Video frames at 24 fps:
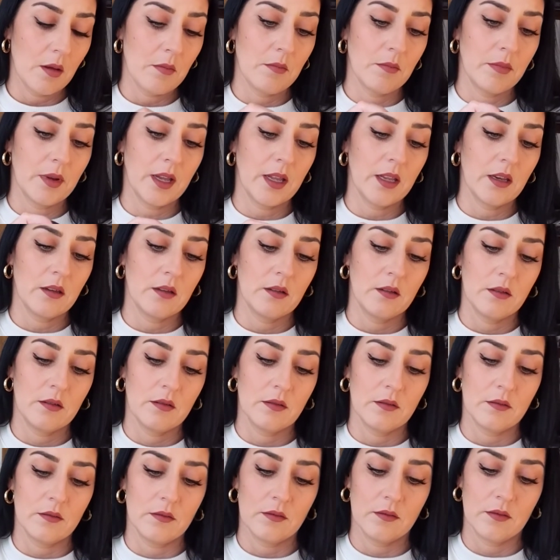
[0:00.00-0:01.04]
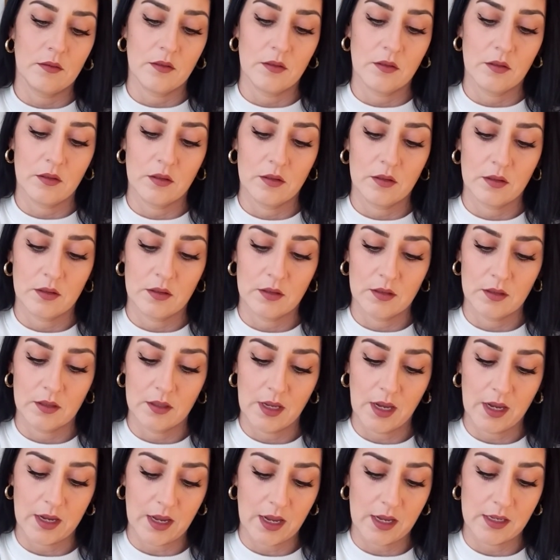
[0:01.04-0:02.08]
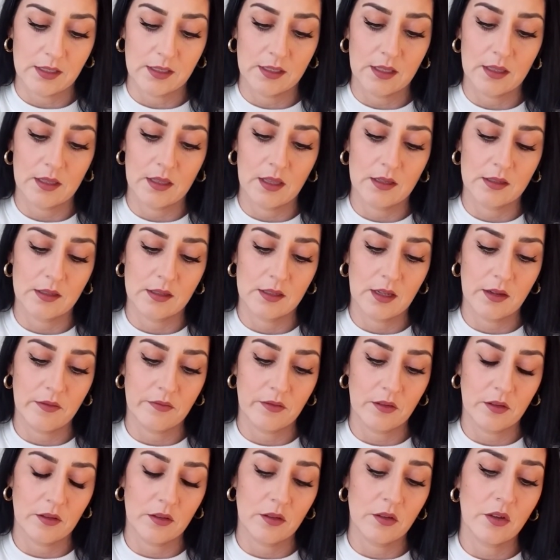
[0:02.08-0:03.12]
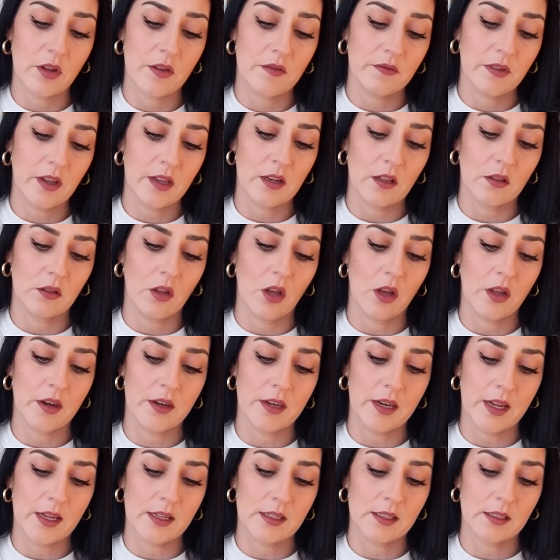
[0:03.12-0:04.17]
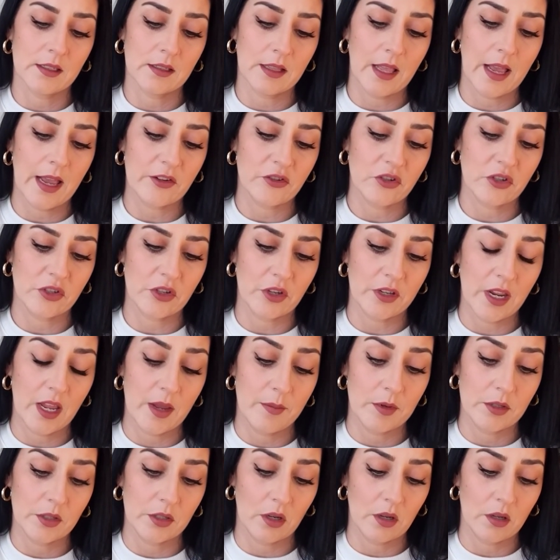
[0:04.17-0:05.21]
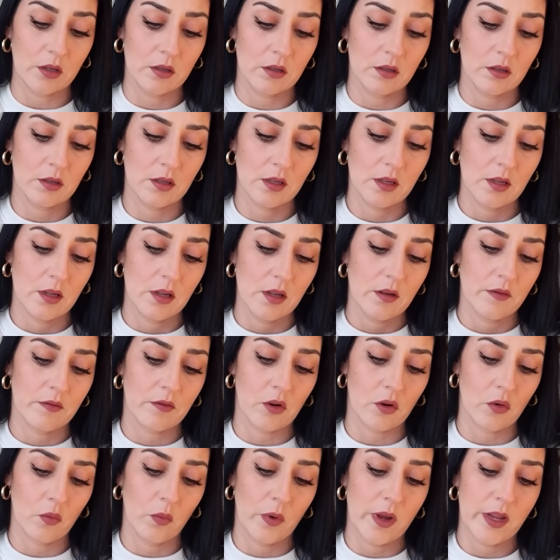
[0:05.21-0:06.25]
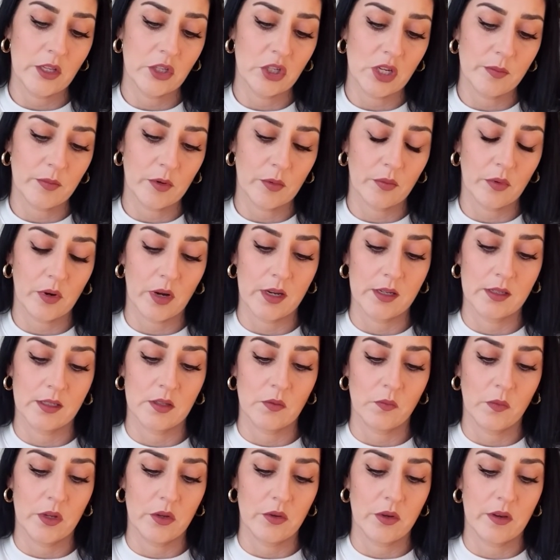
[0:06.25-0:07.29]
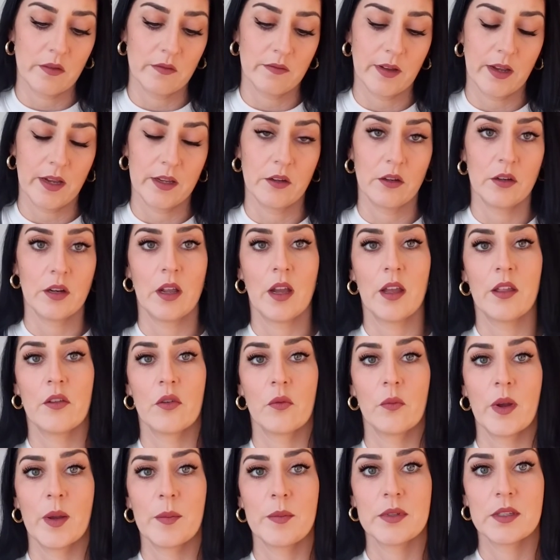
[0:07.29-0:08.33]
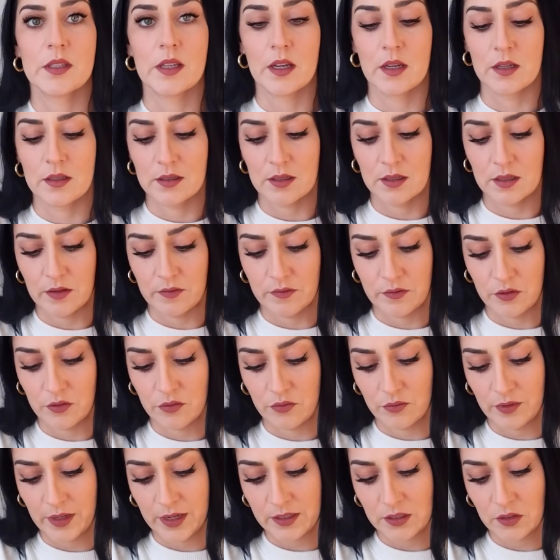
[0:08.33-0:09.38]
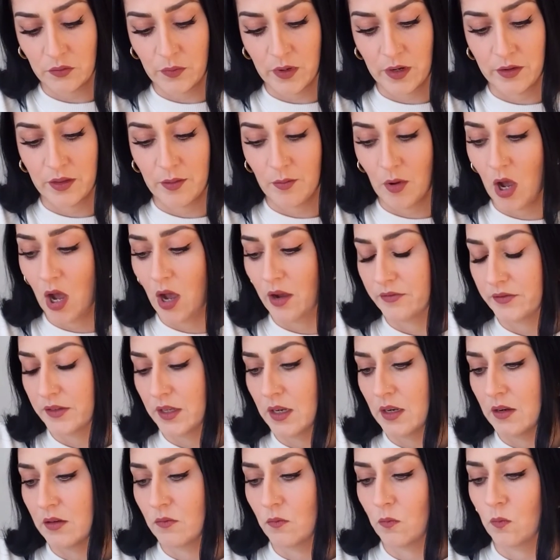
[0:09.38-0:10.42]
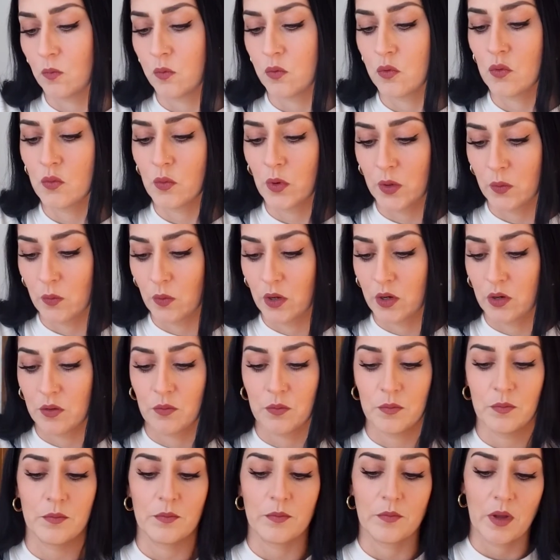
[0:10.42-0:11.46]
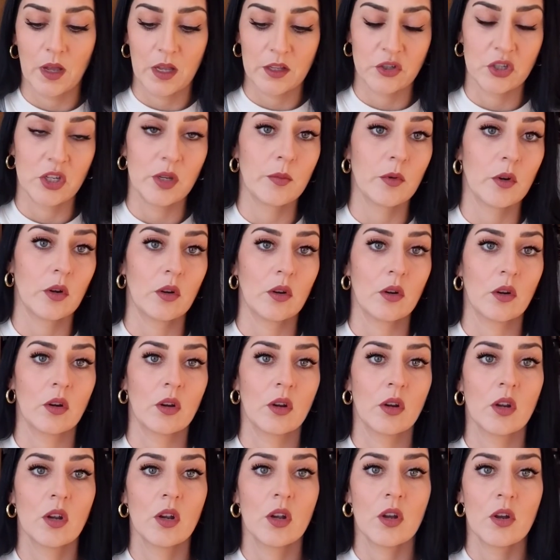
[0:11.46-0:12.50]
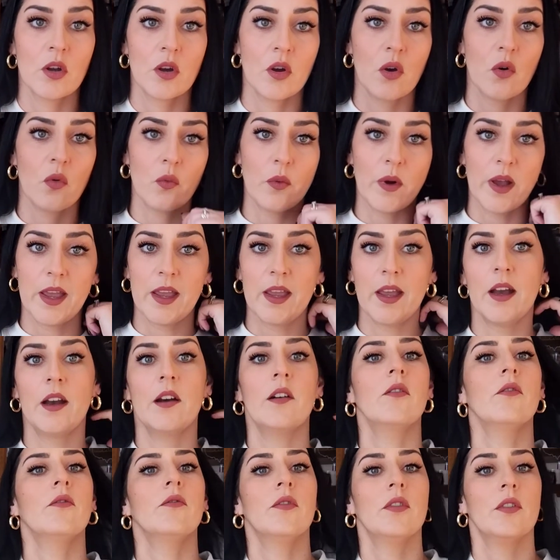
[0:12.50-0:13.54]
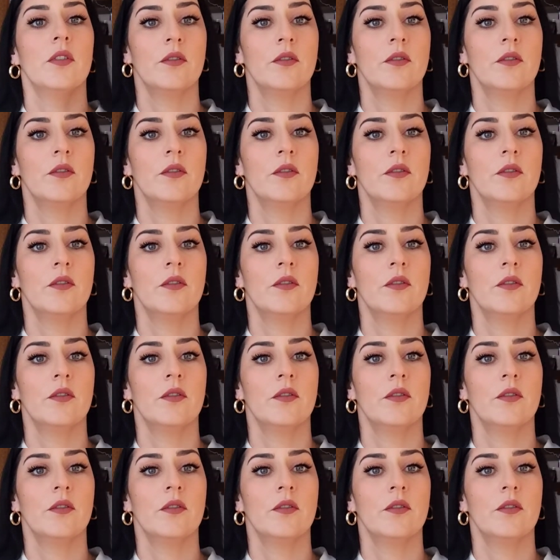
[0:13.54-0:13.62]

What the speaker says: But yeah, guys, this stuff, you can find a lot of nice lashes on Amazon for a way cheaper price than what you can find on other websites. And if you like to wear them often, you wouldn't want a cheaper way of